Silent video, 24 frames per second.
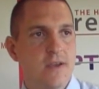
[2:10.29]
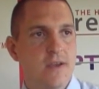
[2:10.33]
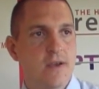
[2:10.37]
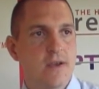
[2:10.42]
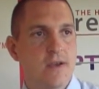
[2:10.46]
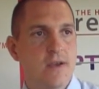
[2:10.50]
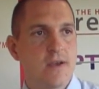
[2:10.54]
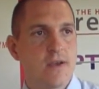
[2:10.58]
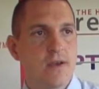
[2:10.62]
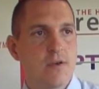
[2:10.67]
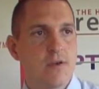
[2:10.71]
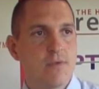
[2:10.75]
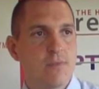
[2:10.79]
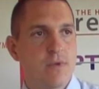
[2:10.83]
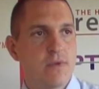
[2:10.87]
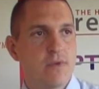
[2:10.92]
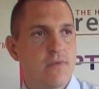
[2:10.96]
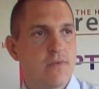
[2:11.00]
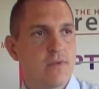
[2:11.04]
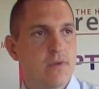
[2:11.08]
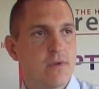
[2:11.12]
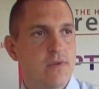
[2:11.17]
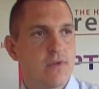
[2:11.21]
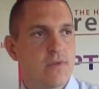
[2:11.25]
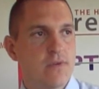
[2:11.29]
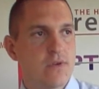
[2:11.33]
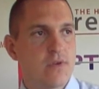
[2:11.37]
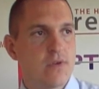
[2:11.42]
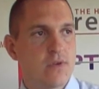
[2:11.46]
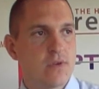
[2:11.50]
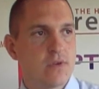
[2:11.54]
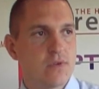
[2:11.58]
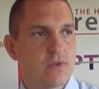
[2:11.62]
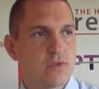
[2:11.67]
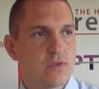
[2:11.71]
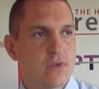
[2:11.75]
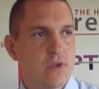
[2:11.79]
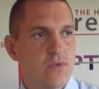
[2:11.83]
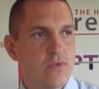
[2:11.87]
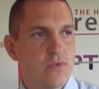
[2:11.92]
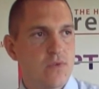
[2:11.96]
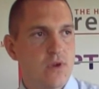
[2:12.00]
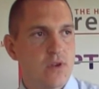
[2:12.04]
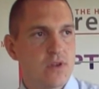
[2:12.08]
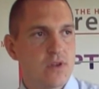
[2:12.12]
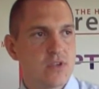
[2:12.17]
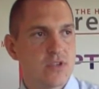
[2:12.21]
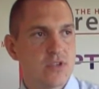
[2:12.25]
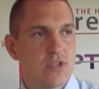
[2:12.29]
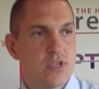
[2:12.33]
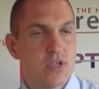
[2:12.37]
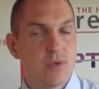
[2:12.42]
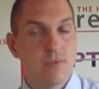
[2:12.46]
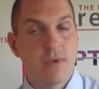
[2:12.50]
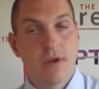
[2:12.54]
uh, have been very, very good so far this year.